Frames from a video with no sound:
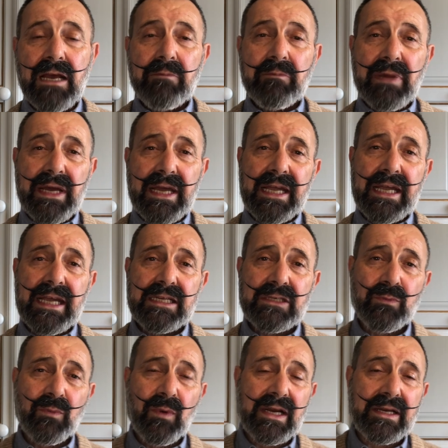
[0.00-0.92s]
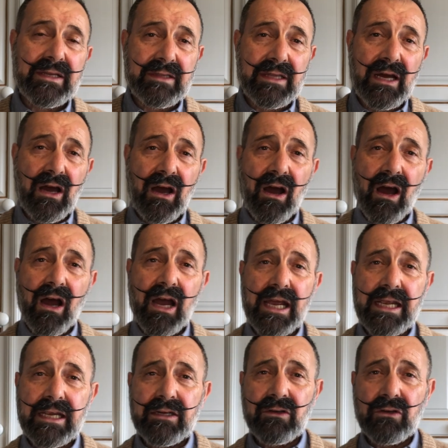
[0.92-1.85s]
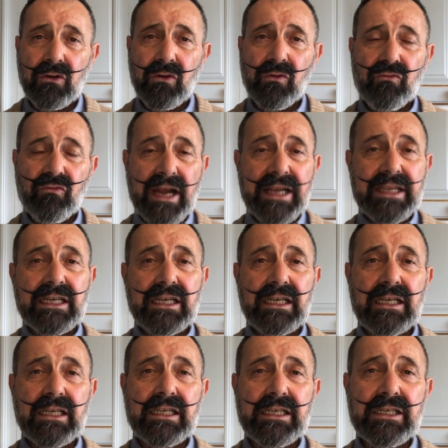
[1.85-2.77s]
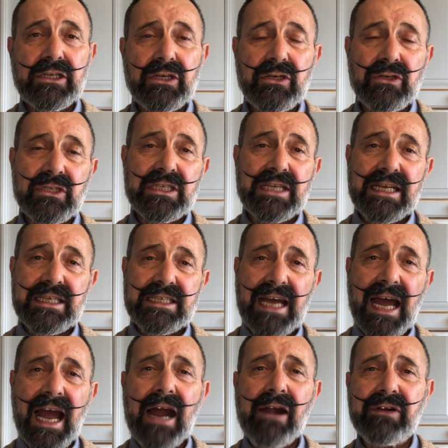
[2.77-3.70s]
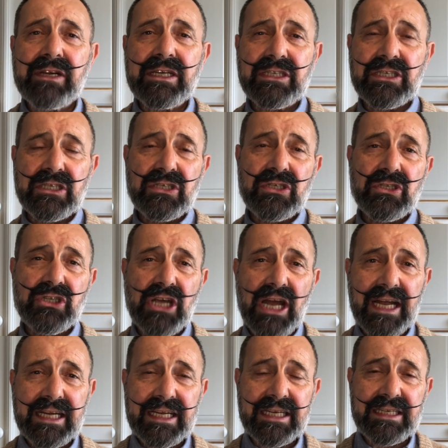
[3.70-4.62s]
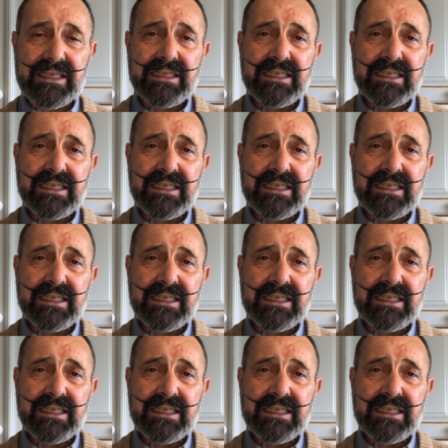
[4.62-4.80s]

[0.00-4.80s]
But here's one that I regularly use, and that's a Harrington jacket,